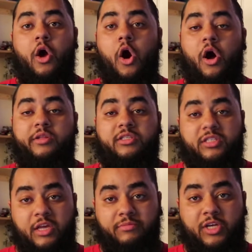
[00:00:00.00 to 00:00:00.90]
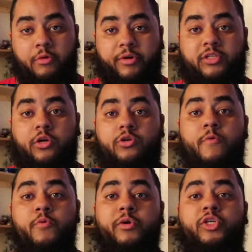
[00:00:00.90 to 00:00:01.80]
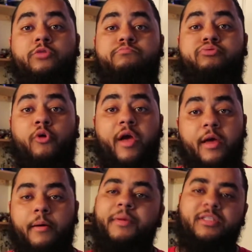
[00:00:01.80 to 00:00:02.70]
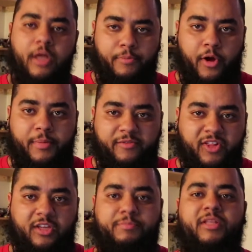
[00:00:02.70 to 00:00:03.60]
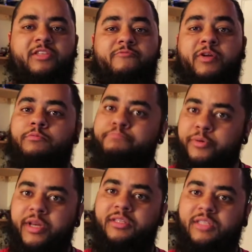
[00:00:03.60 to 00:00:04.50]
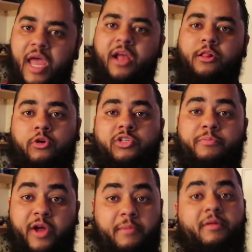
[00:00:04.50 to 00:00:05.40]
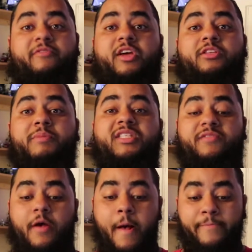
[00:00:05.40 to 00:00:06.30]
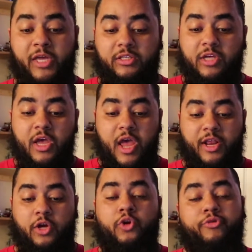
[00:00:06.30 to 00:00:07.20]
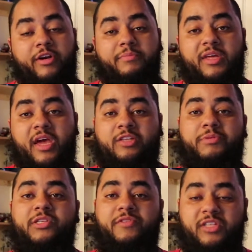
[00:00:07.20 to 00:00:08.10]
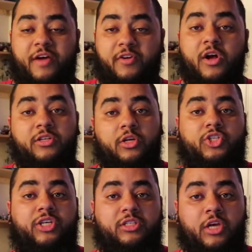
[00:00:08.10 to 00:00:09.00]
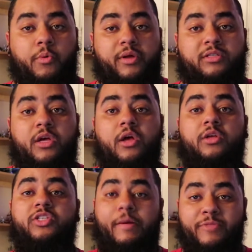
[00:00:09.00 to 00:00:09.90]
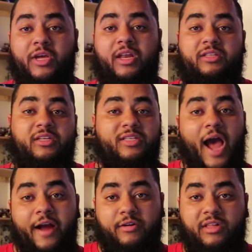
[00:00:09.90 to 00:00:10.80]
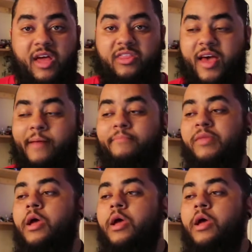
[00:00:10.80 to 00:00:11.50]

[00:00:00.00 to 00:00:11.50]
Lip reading: on stem cell research, which is, it's not prohibitively expensive, but it's pretty dang close to prohibitively expensive. It's an incredibly expensive endeavor to gene sequence something in its entirety like that.